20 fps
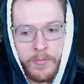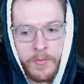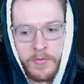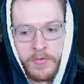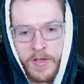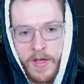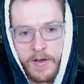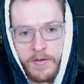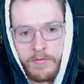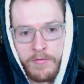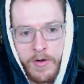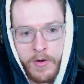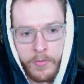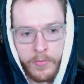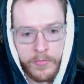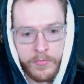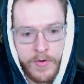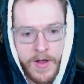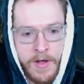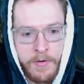which kind of
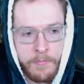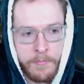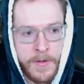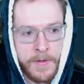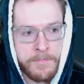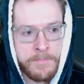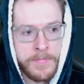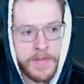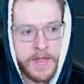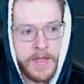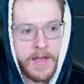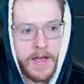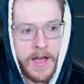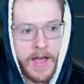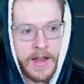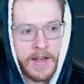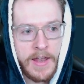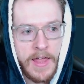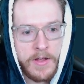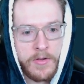rolls around. But
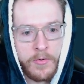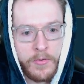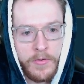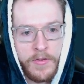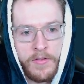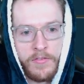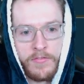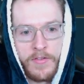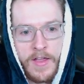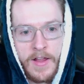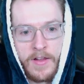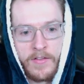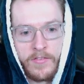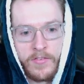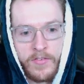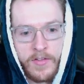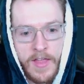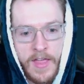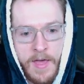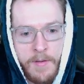I like all these
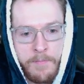things to get